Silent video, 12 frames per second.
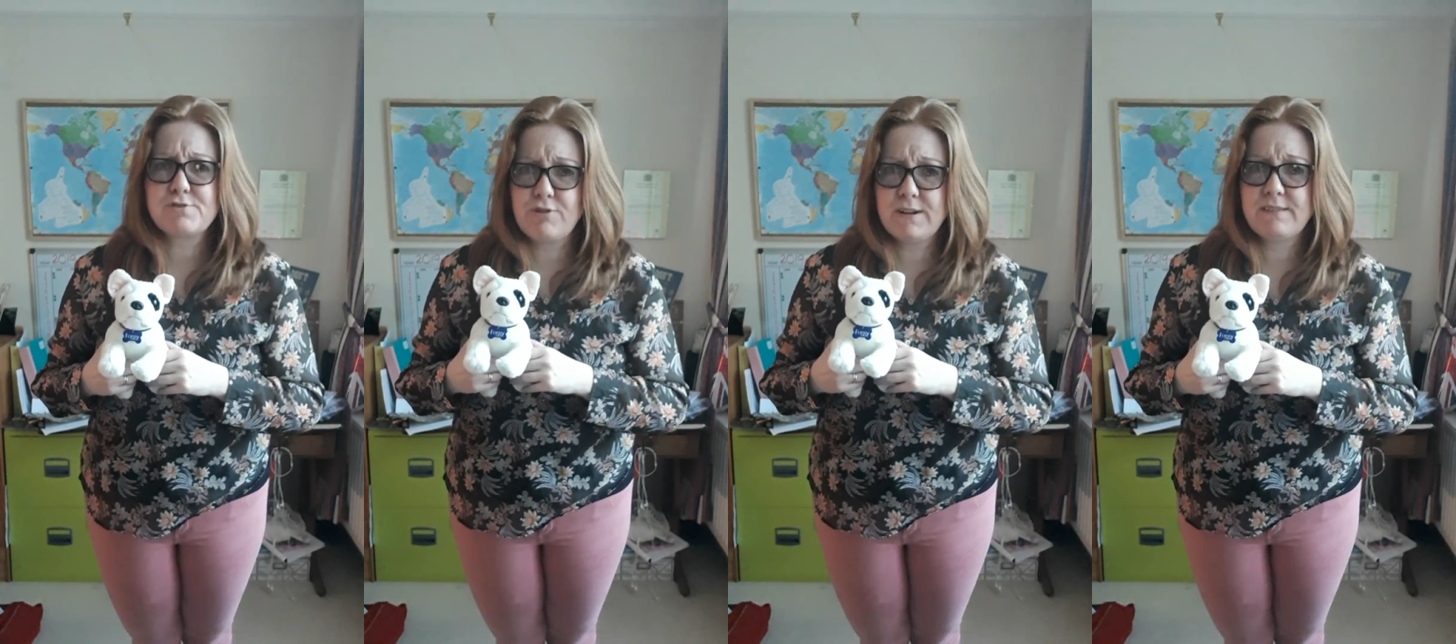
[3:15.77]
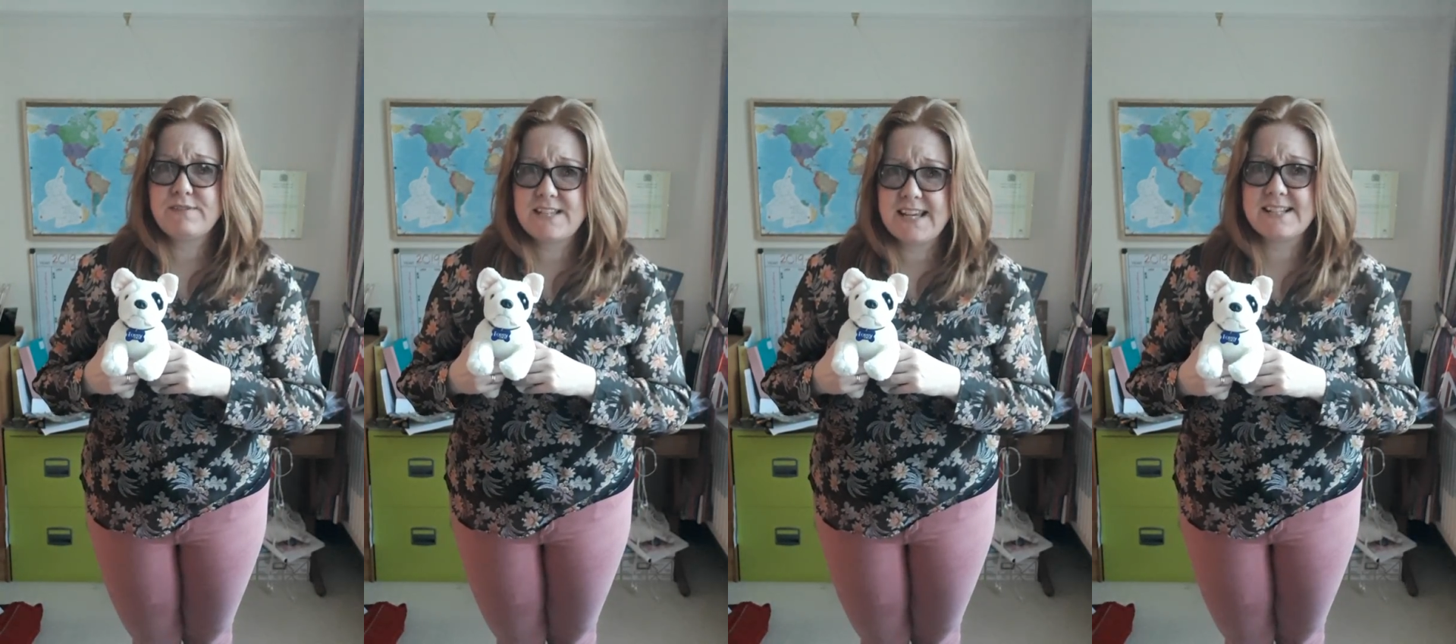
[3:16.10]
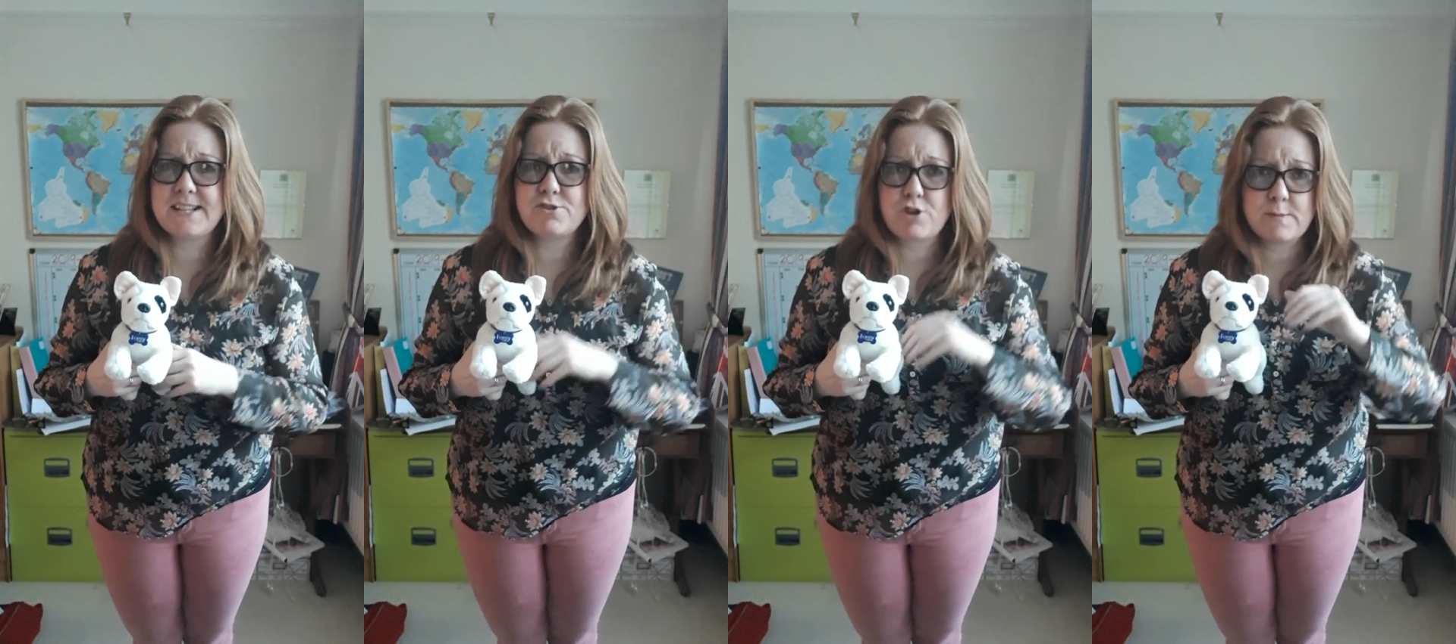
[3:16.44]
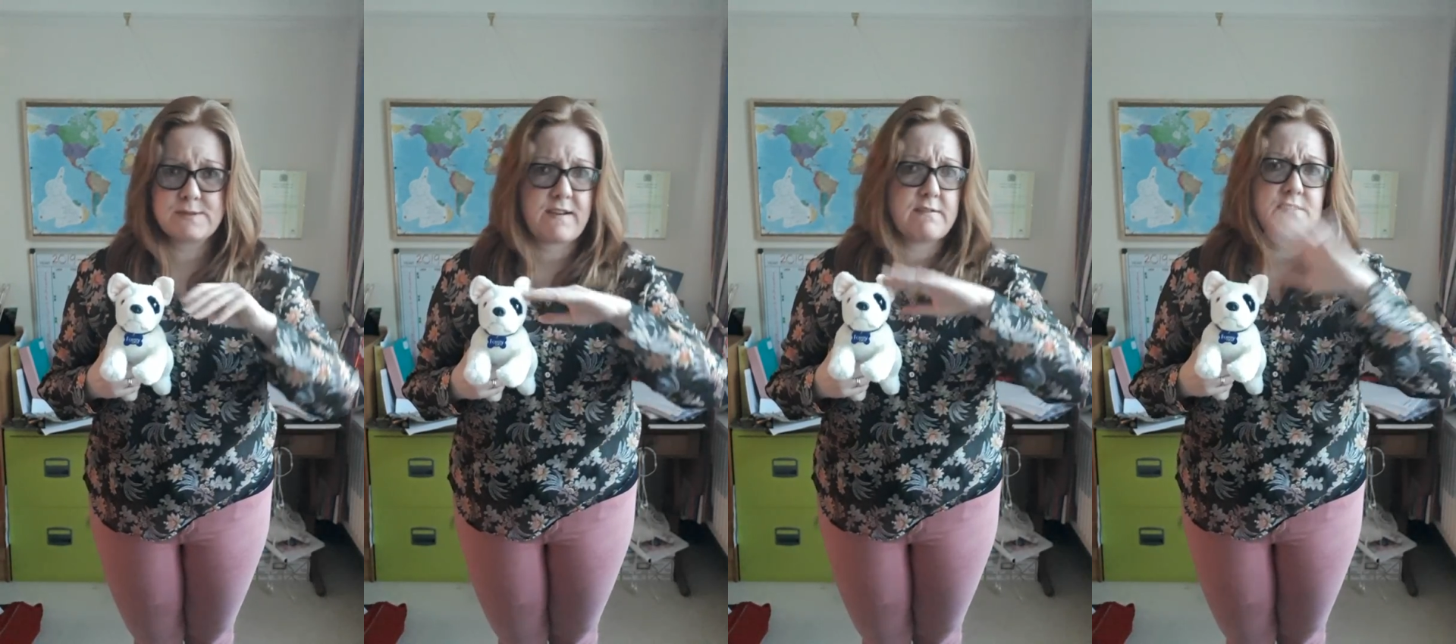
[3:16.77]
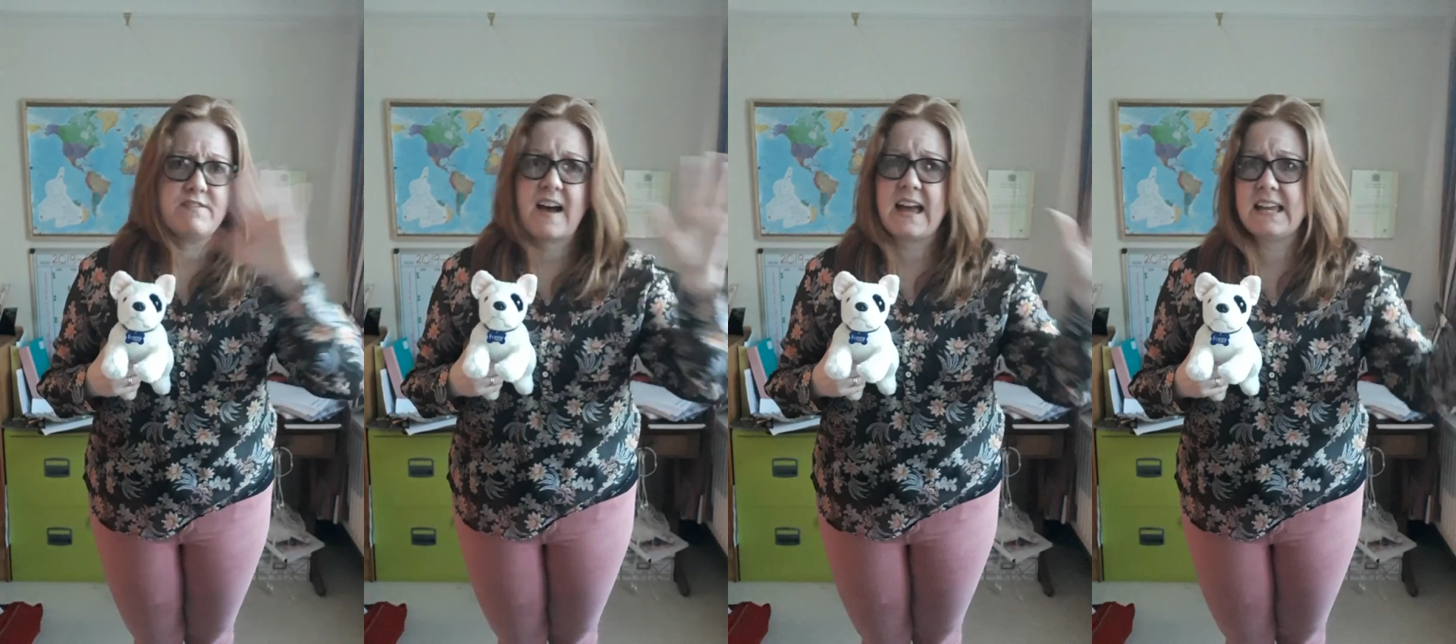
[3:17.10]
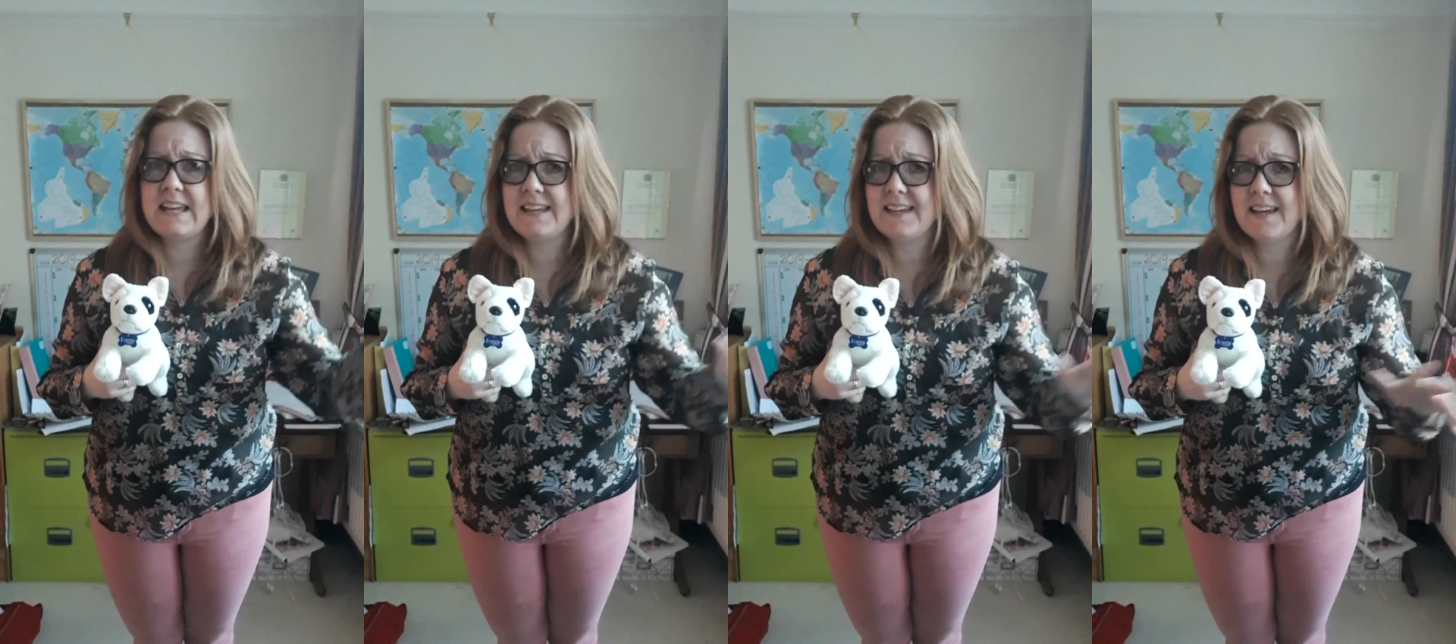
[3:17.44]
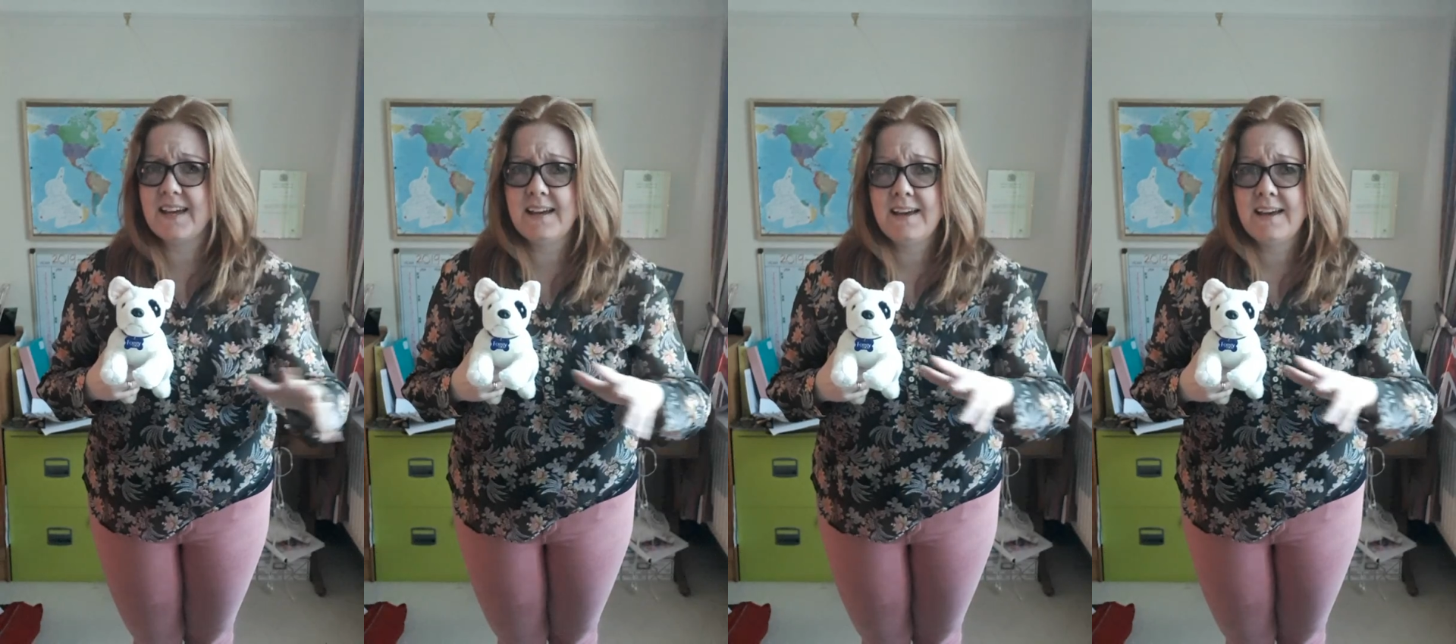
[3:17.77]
chronic fatigue syndrome is very vague.